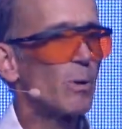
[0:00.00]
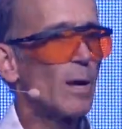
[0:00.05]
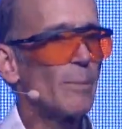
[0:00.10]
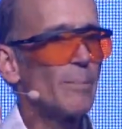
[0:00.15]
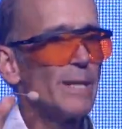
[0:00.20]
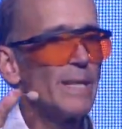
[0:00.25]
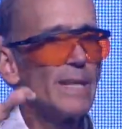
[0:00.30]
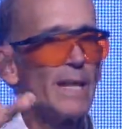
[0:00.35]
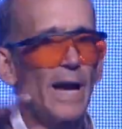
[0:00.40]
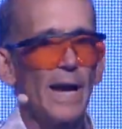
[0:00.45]

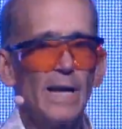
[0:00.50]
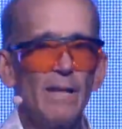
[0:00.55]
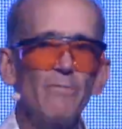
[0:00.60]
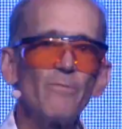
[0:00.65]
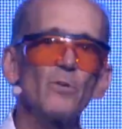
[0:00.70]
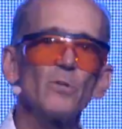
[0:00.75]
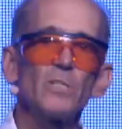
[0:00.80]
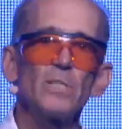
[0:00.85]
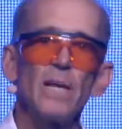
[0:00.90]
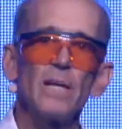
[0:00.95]
probably
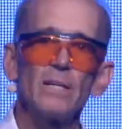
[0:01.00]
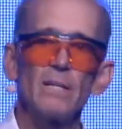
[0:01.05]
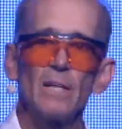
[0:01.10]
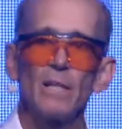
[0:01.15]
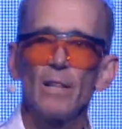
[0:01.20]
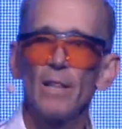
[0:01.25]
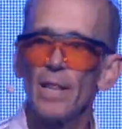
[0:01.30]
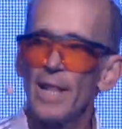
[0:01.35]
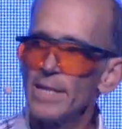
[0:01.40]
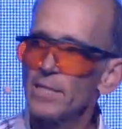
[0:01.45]
90%
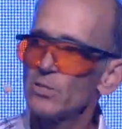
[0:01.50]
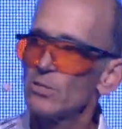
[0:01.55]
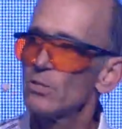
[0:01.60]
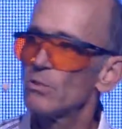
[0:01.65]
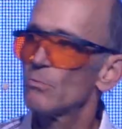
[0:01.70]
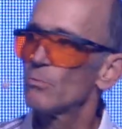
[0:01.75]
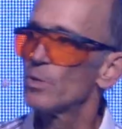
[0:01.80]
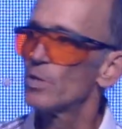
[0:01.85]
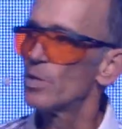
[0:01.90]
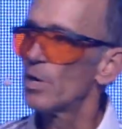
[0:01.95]
less
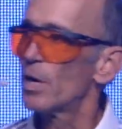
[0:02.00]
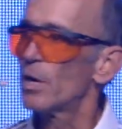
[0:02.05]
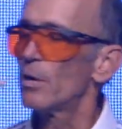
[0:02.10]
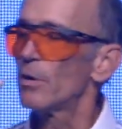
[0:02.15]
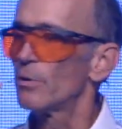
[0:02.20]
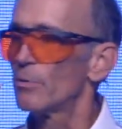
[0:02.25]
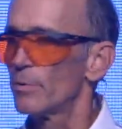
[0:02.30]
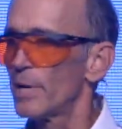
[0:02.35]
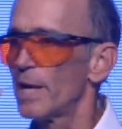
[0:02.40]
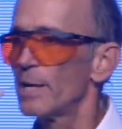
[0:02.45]
redu-
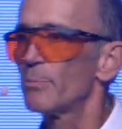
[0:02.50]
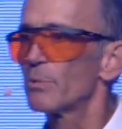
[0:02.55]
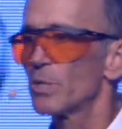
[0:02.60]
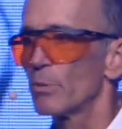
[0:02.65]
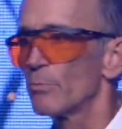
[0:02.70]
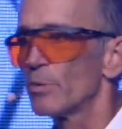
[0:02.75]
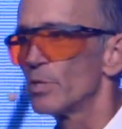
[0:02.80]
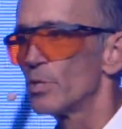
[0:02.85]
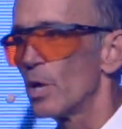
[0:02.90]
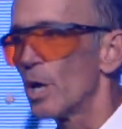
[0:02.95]
or
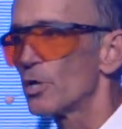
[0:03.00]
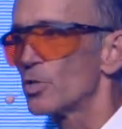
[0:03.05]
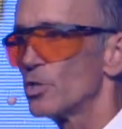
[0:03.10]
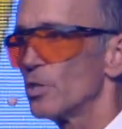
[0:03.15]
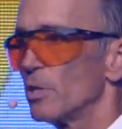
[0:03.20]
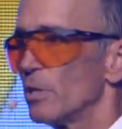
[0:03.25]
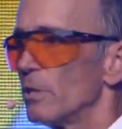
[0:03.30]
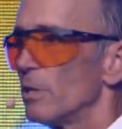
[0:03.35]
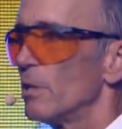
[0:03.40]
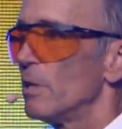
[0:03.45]
90%
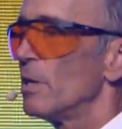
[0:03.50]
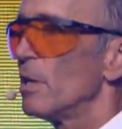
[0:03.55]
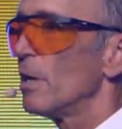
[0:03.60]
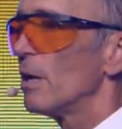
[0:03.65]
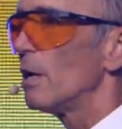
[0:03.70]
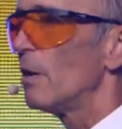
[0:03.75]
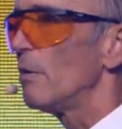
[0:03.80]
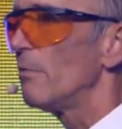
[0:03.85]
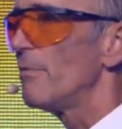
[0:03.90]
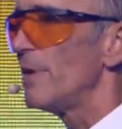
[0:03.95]
reduction
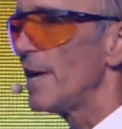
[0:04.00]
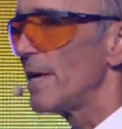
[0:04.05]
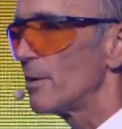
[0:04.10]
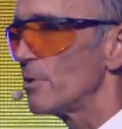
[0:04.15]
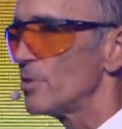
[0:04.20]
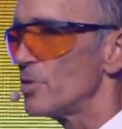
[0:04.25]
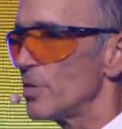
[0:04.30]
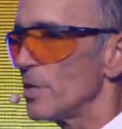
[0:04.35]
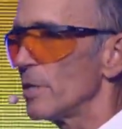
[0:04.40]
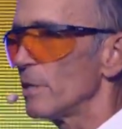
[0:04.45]
of
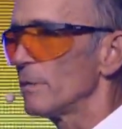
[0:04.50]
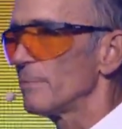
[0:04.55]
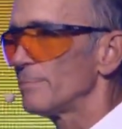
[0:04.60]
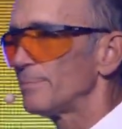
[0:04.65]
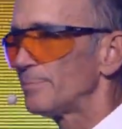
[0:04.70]
energy